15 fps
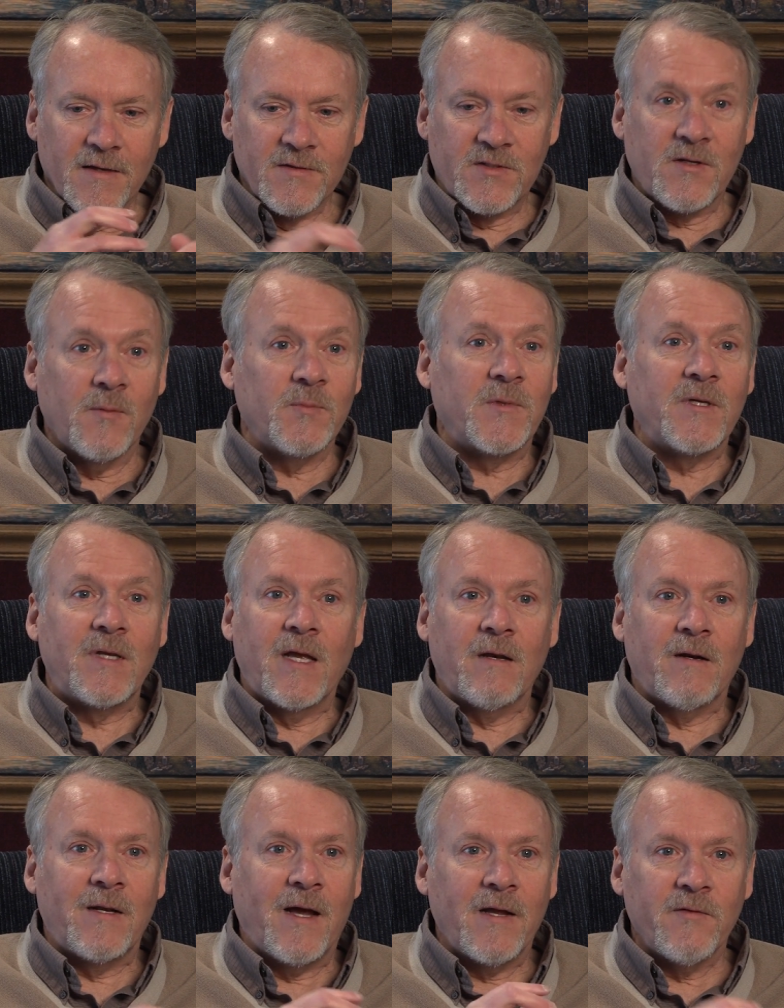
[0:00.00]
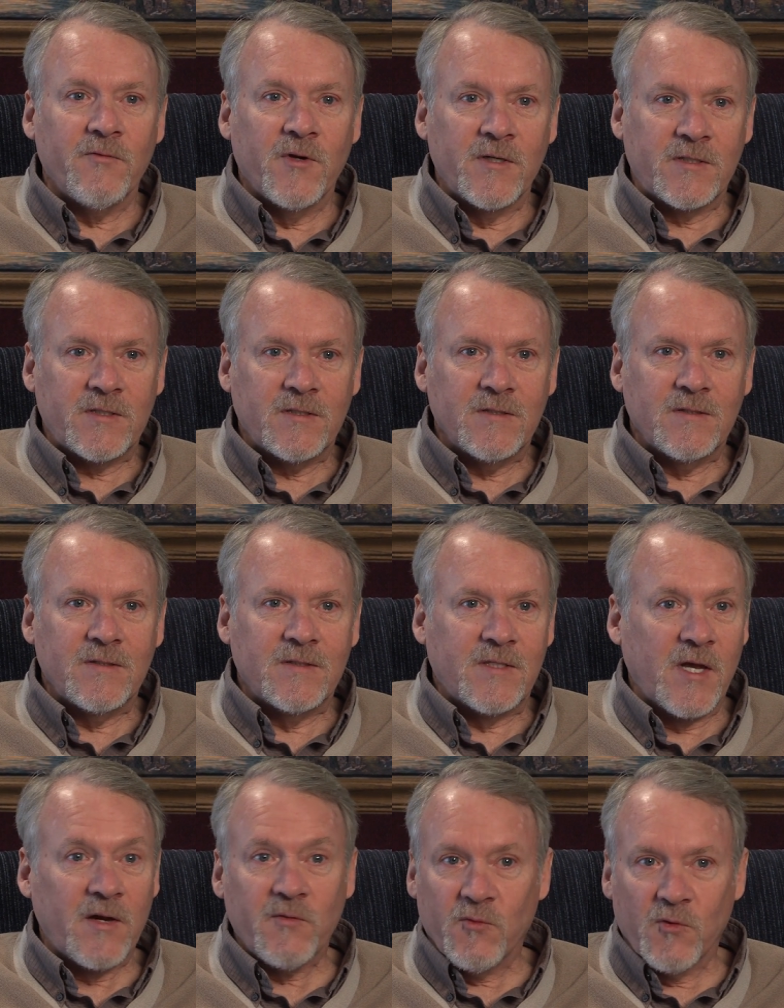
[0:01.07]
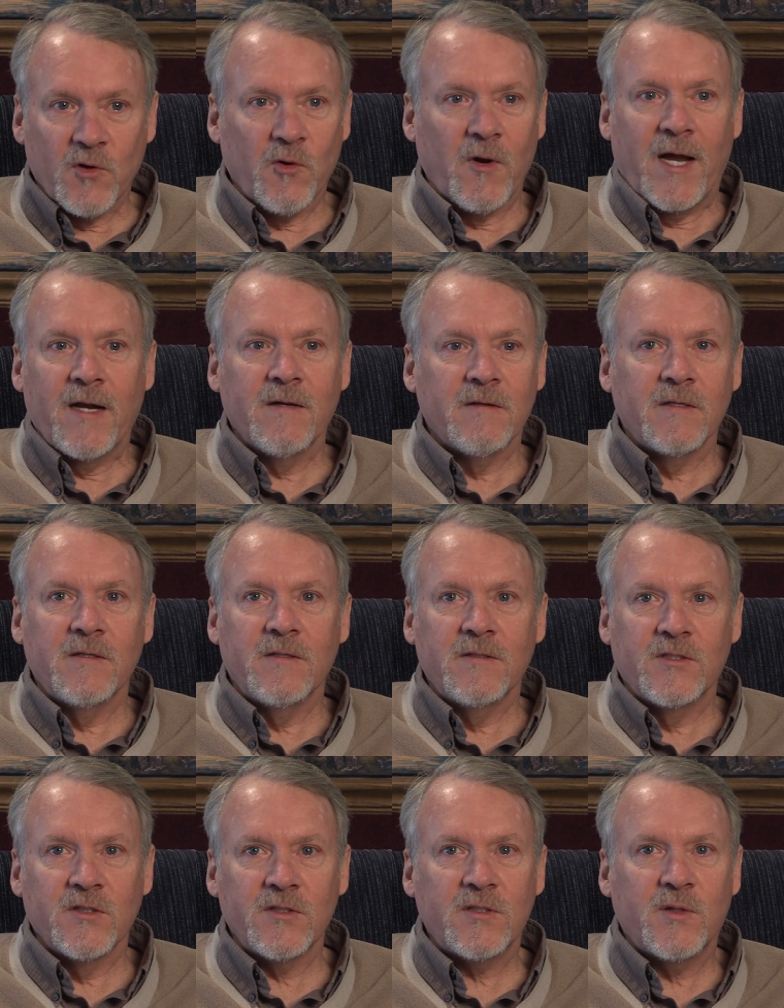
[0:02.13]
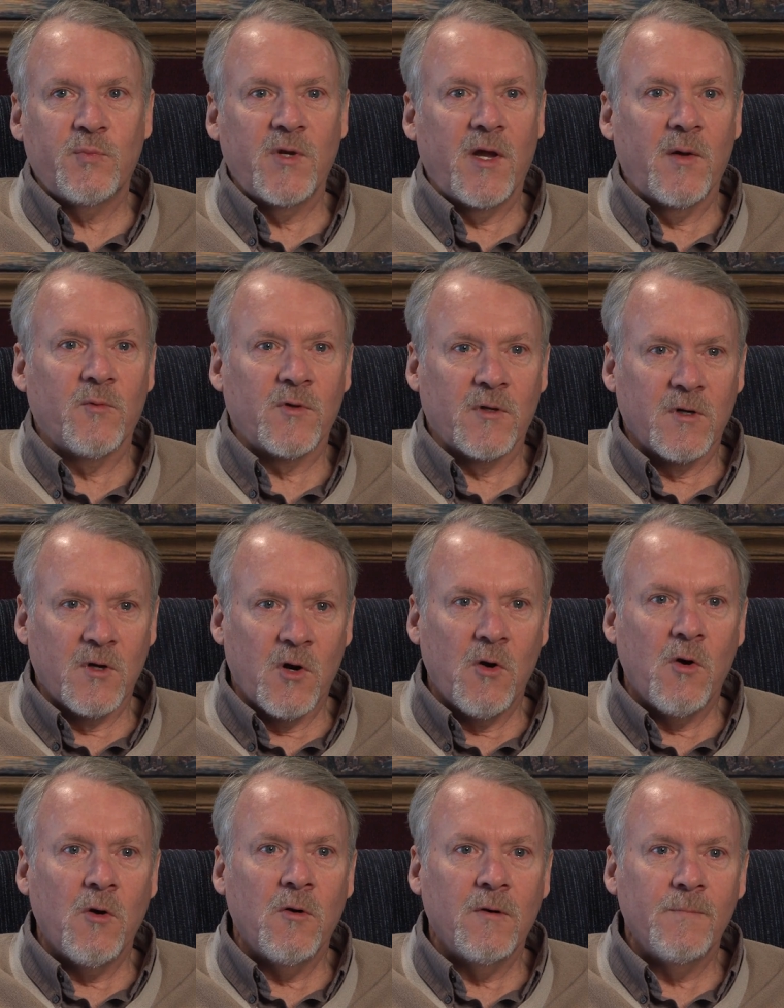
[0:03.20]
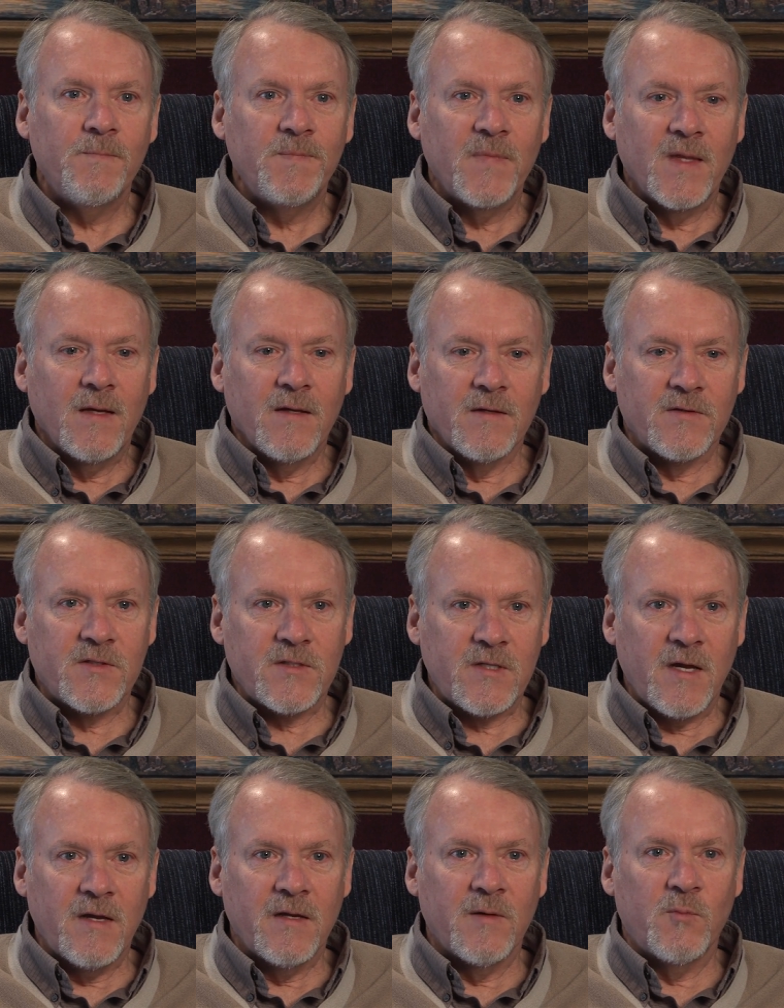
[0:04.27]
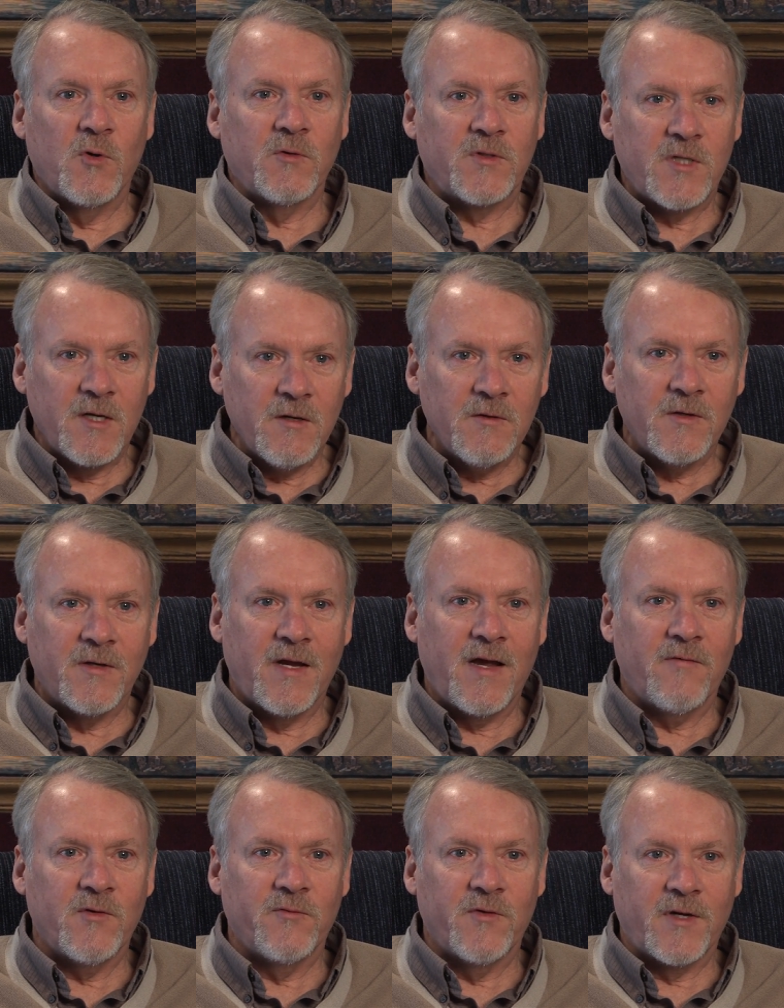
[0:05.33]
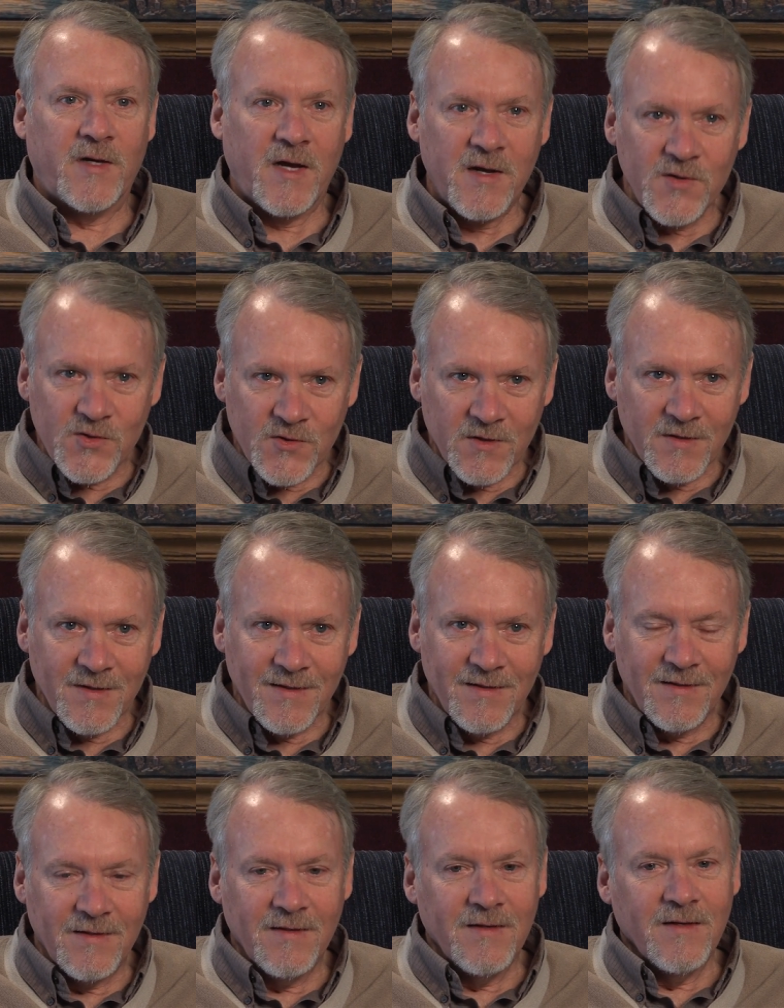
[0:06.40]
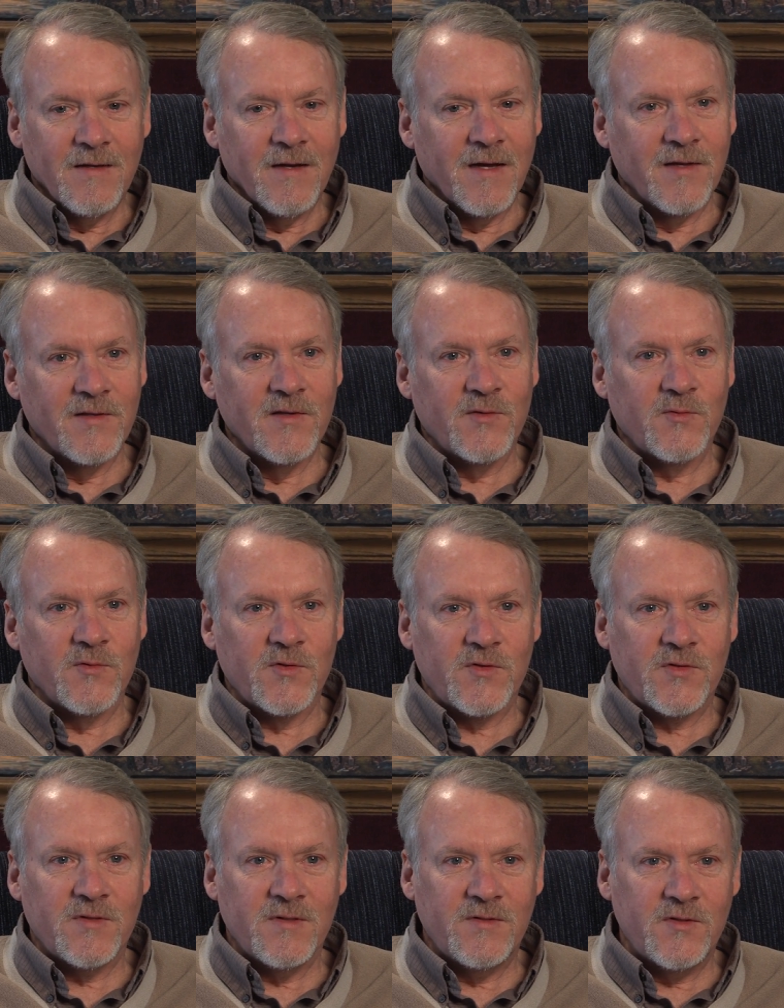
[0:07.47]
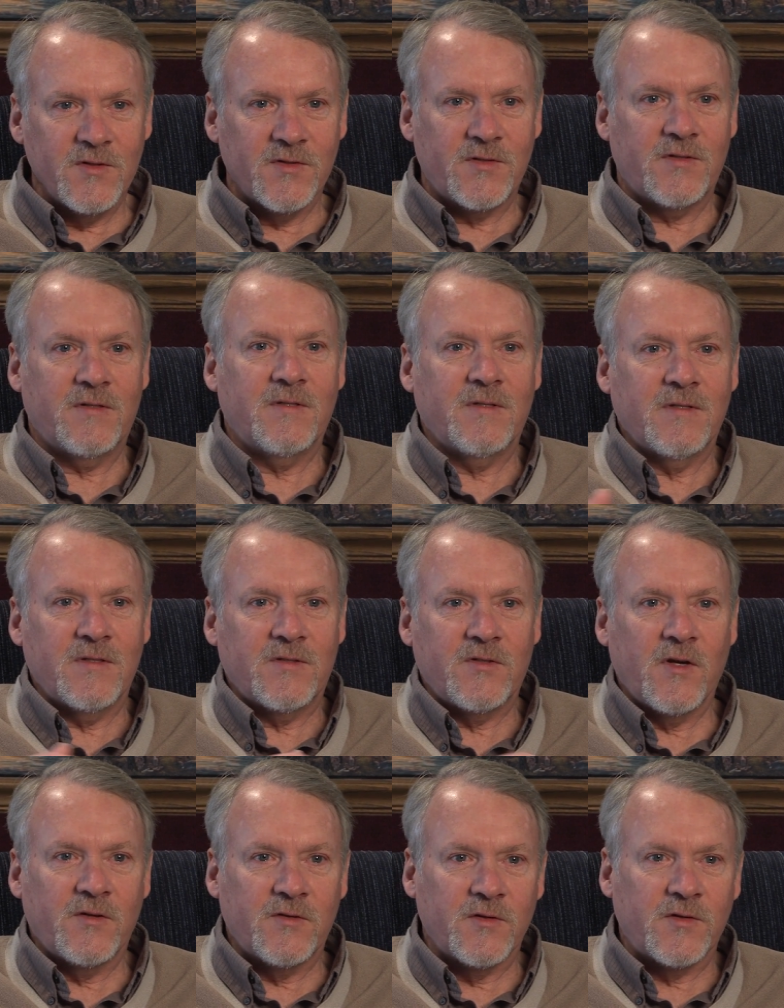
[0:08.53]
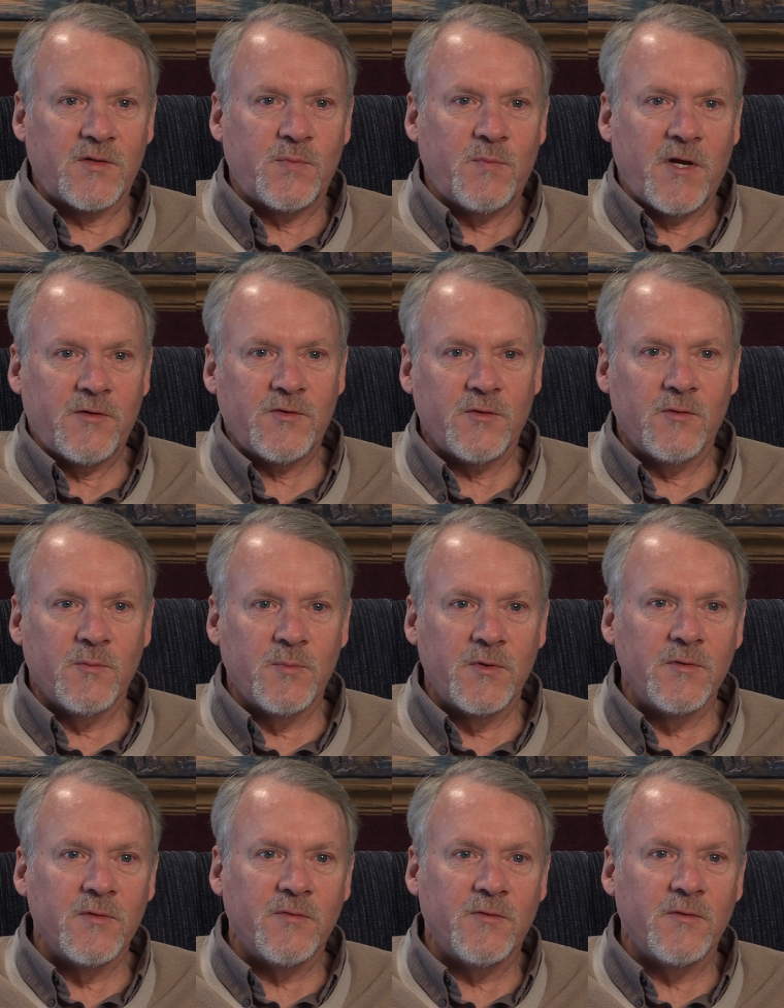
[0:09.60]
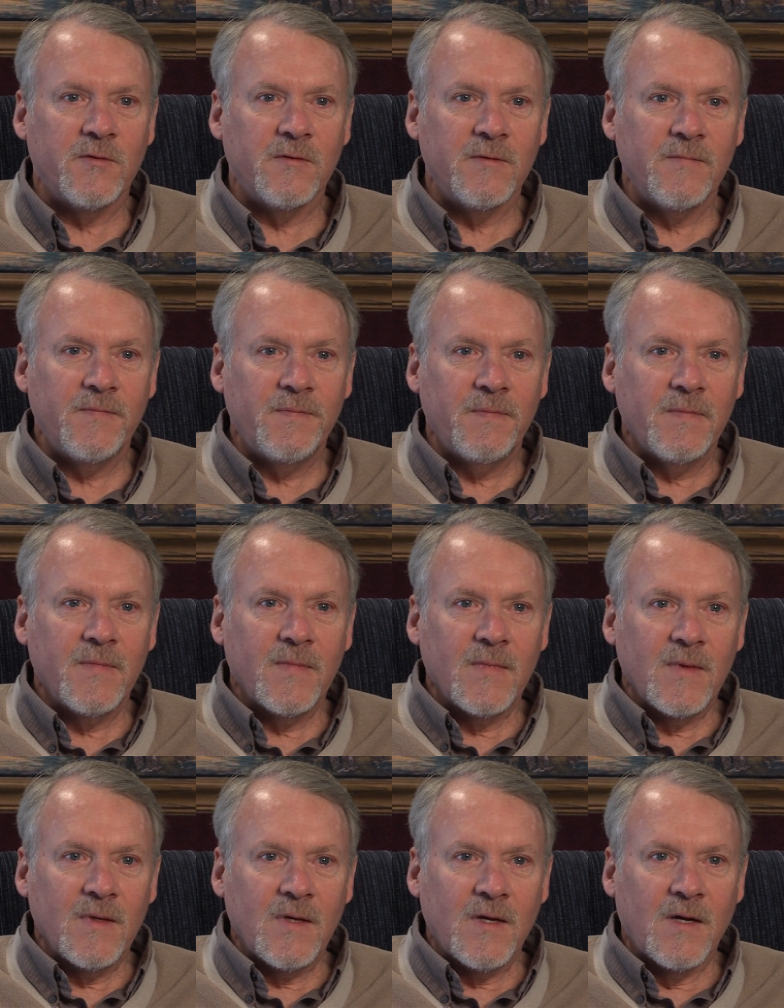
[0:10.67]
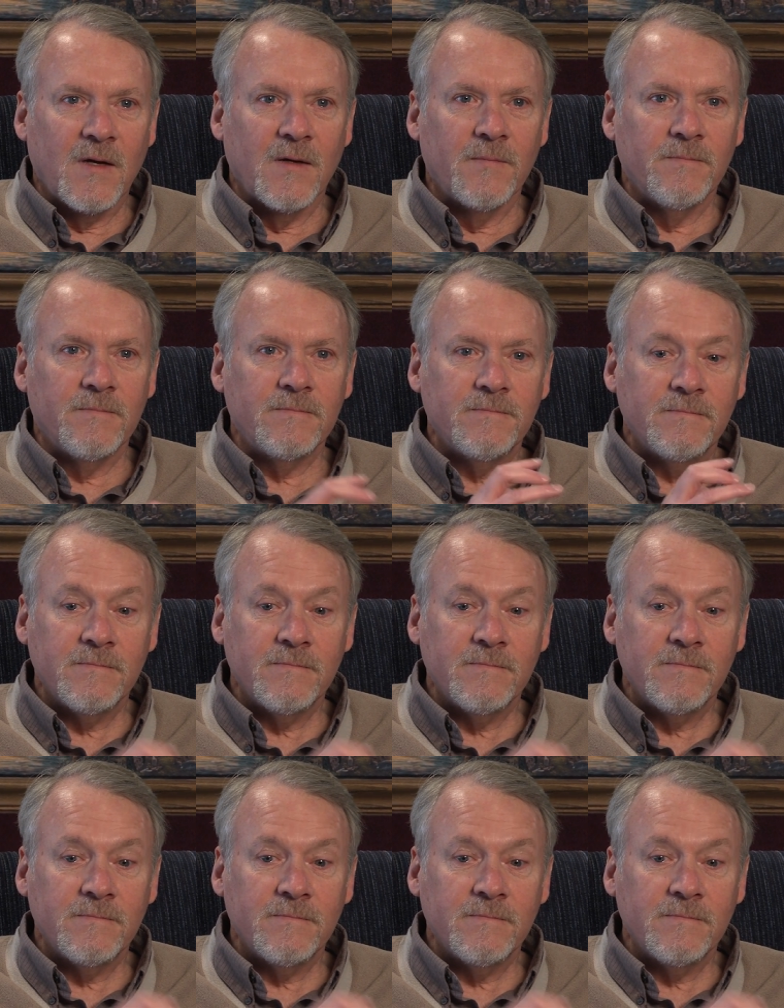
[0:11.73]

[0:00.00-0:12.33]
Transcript: and something that a lot of us take for granted. Just to be able to go and stay in a motel and have a vacation. And this was just such a special, beautiful um,